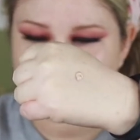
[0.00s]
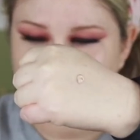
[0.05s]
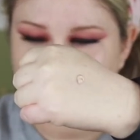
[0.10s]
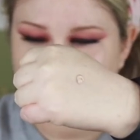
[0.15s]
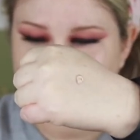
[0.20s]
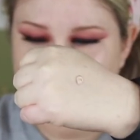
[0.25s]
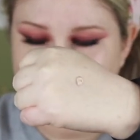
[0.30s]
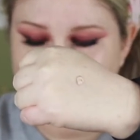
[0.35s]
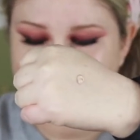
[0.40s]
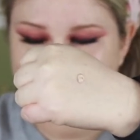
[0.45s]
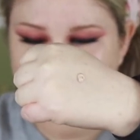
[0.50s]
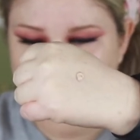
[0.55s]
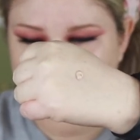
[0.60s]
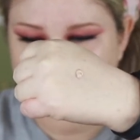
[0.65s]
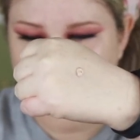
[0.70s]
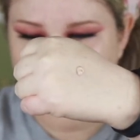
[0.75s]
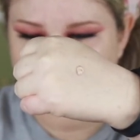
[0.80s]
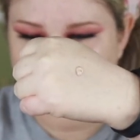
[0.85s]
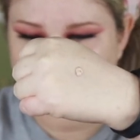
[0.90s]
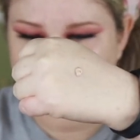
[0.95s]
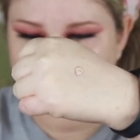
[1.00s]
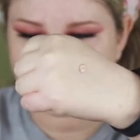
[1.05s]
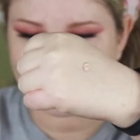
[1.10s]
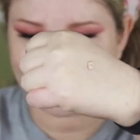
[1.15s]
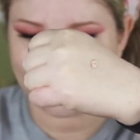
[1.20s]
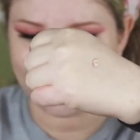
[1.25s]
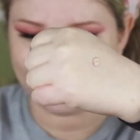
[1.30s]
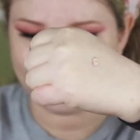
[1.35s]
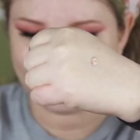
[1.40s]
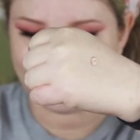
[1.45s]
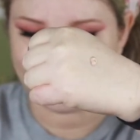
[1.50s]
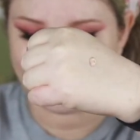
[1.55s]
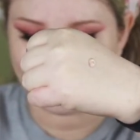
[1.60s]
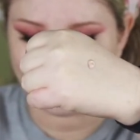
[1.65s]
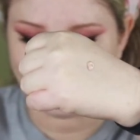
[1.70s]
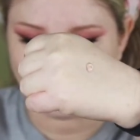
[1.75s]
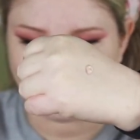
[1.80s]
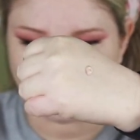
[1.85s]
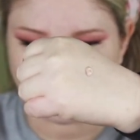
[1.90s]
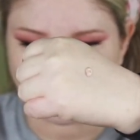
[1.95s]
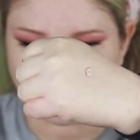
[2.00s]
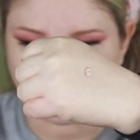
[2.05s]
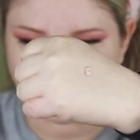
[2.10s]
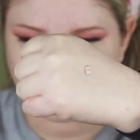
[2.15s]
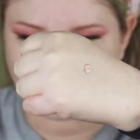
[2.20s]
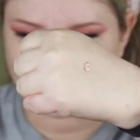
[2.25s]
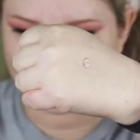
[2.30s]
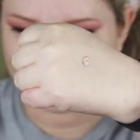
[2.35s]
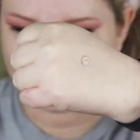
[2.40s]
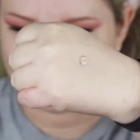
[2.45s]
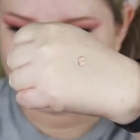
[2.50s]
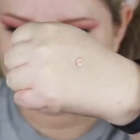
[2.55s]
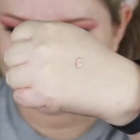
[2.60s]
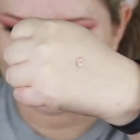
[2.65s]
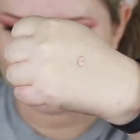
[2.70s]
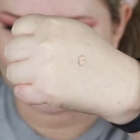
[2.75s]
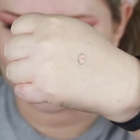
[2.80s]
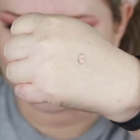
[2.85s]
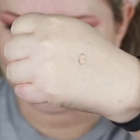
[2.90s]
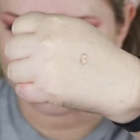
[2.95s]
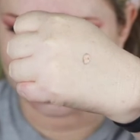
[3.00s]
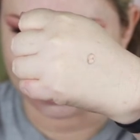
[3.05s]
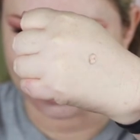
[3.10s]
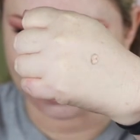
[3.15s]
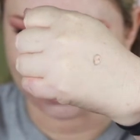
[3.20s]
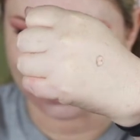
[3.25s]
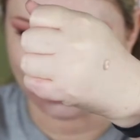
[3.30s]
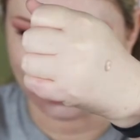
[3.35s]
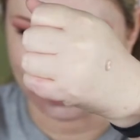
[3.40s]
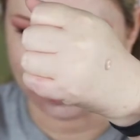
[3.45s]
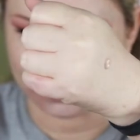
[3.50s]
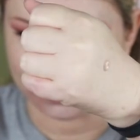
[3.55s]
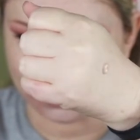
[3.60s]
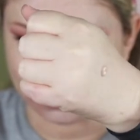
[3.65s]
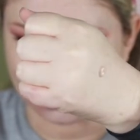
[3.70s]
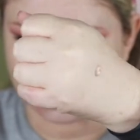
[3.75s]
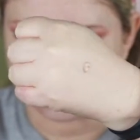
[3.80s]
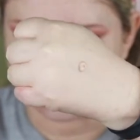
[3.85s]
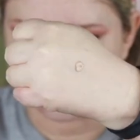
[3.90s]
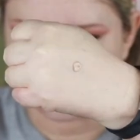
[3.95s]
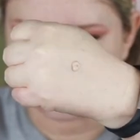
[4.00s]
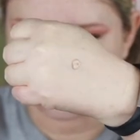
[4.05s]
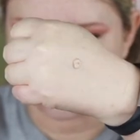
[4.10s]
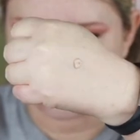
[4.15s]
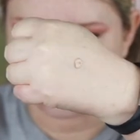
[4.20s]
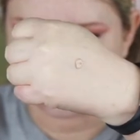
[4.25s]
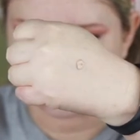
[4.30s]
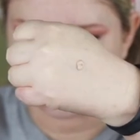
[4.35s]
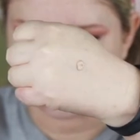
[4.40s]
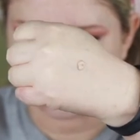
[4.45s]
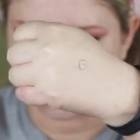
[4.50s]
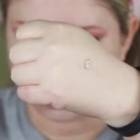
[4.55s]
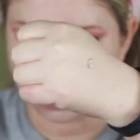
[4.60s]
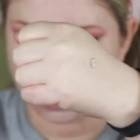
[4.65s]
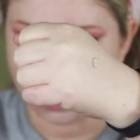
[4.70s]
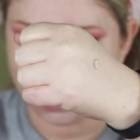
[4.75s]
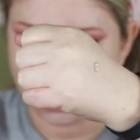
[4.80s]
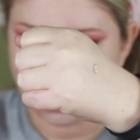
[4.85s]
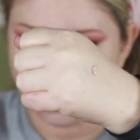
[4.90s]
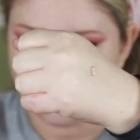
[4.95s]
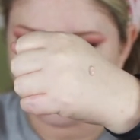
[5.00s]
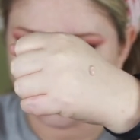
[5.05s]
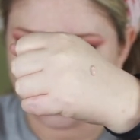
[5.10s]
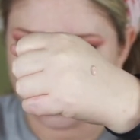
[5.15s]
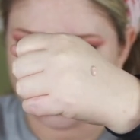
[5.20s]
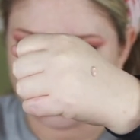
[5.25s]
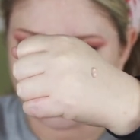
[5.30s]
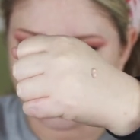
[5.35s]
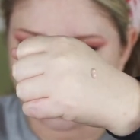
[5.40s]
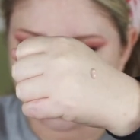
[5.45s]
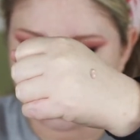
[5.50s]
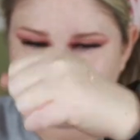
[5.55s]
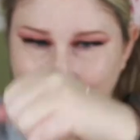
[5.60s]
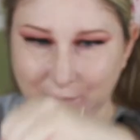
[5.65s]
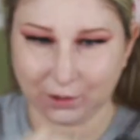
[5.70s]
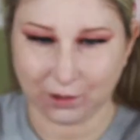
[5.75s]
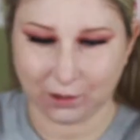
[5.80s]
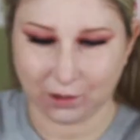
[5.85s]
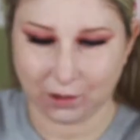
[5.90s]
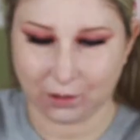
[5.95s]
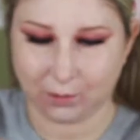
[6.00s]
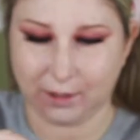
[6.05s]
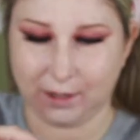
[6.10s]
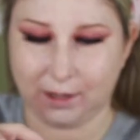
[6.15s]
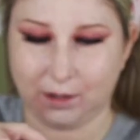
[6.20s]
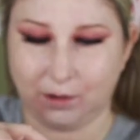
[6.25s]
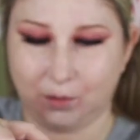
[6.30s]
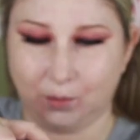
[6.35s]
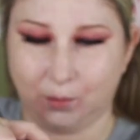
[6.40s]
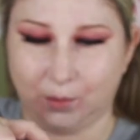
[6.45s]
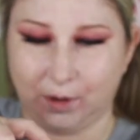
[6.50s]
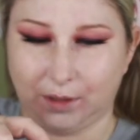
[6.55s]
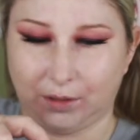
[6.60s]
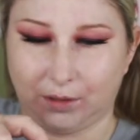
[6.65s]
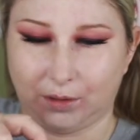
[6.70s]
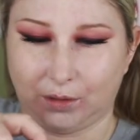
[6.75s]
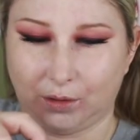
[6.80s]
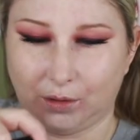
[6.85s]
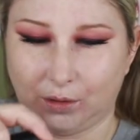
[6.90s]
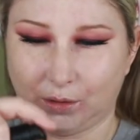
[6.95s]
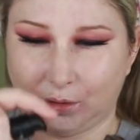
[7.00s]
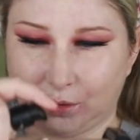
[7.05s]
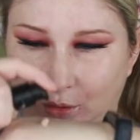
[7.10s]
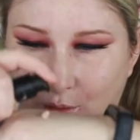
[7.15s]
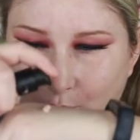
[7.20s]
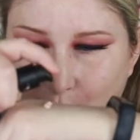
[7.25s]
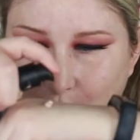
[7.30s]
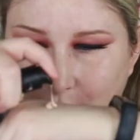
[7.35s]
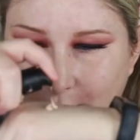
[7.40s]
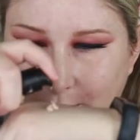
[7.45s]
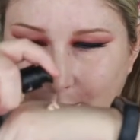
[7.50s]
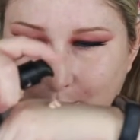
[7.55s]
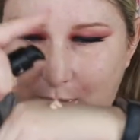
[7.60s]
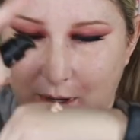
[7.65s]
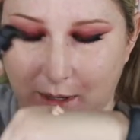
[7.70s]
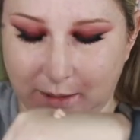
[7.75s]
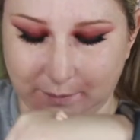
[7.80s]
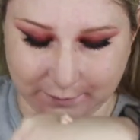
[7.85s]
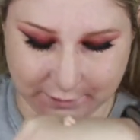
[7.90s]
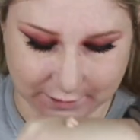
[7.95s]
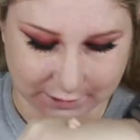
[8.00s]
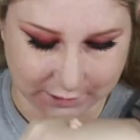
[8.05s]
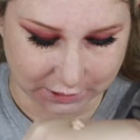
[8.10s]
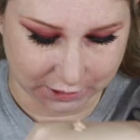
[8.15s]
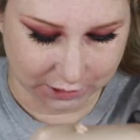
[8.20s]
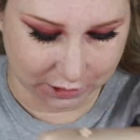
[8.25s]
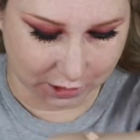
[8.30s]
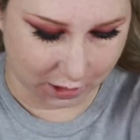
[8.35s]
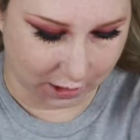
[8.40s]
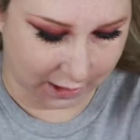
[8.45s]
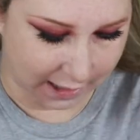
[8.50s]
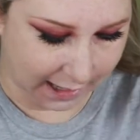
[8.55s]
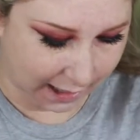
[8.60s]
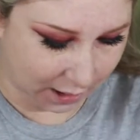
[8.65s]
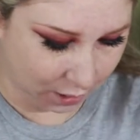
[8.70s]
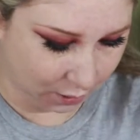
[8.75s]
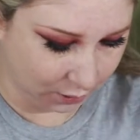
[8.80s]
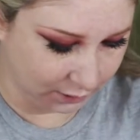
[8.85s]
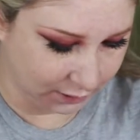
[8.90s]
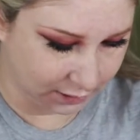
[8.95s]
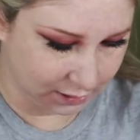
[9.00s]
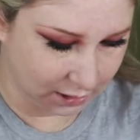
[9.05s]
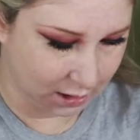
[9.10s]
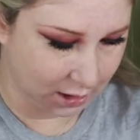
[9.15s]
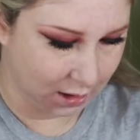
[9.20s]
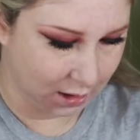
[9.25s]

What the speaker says: I tend to use a lot. I'm an overuser of foundation. I probably use more than I should, but I'm going to go in with 3 pumps to start out.